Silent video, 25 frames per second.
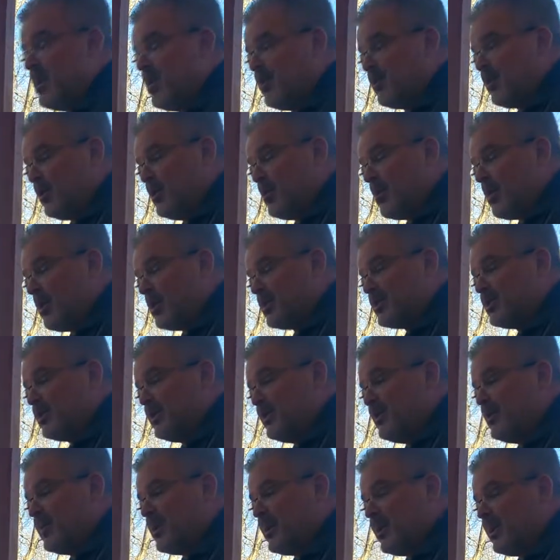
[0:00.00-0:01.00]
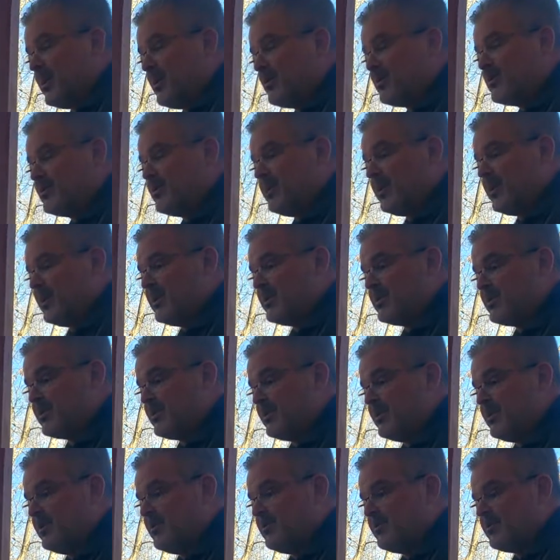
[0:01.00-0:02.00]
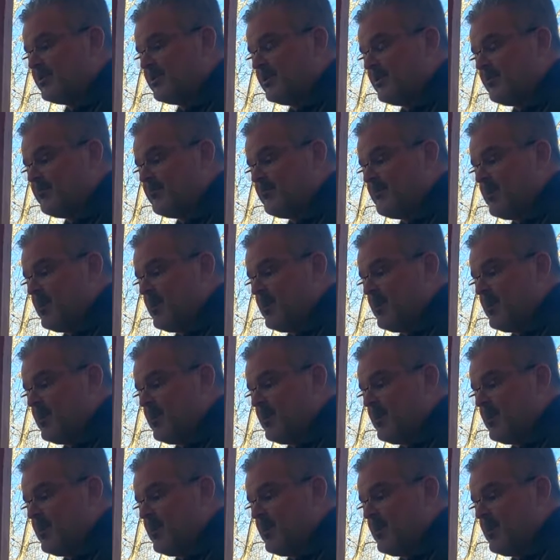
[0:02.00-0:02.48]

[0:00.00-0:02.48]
I know you are too, and I know she is too. So.